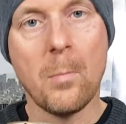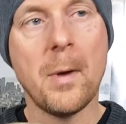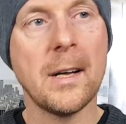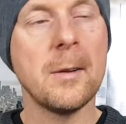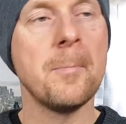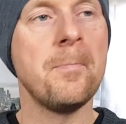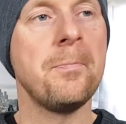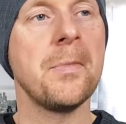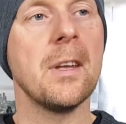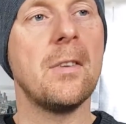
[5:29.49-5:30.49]
But
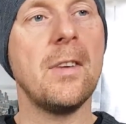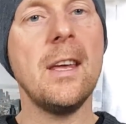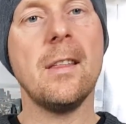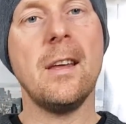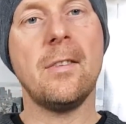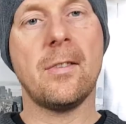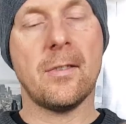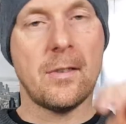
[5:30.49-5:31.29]
see these